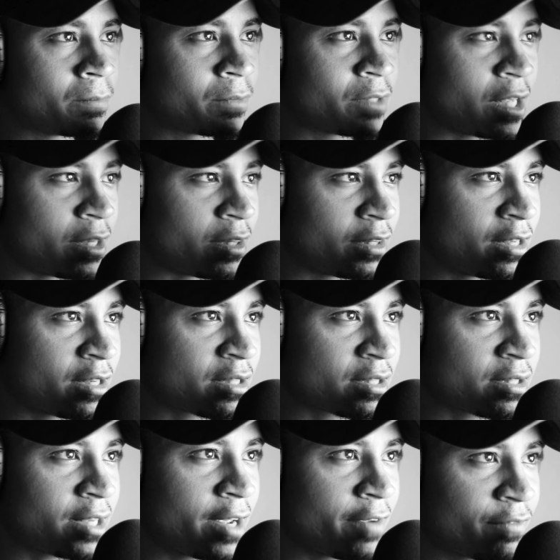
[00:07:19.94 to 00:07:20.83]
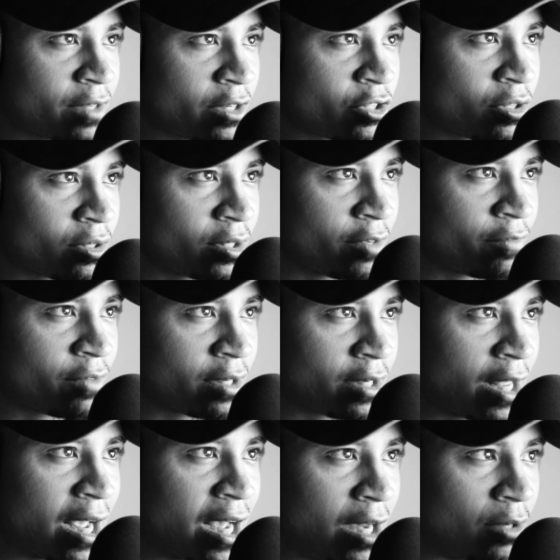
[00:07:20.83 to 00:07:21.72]
then this life that you're
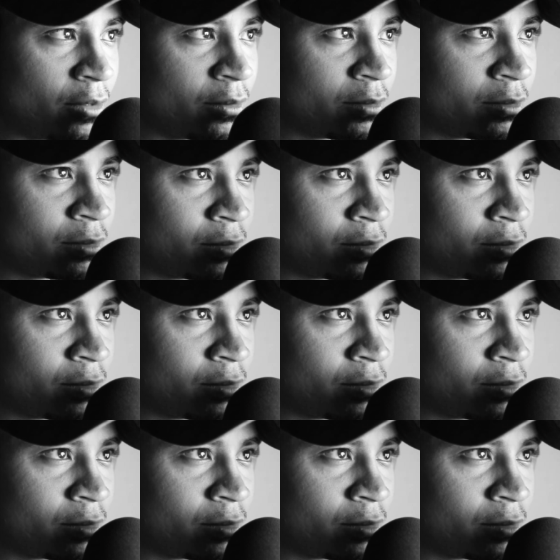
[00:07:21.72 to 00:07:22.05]
living now